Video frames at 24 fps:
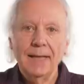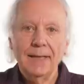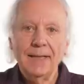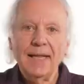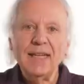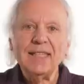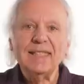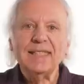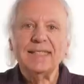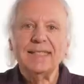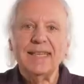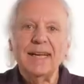
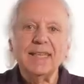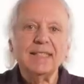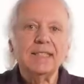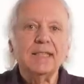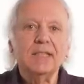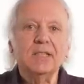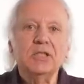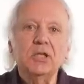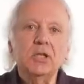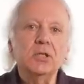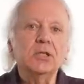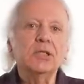Let's test
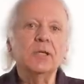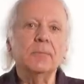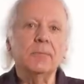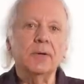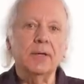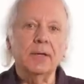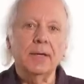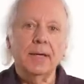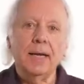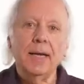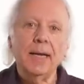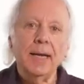its
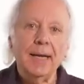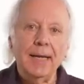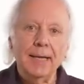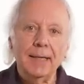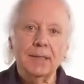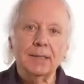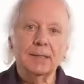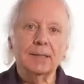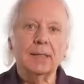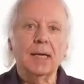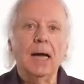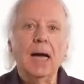usability. It
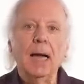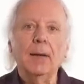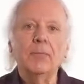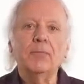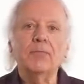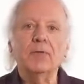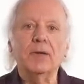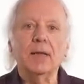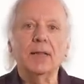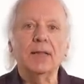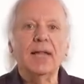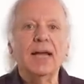is time
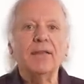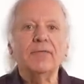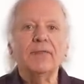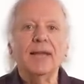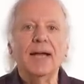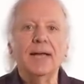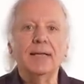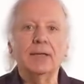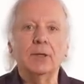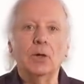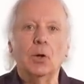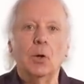for the
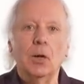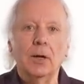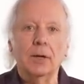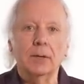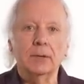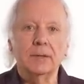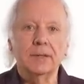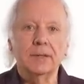left-handed oil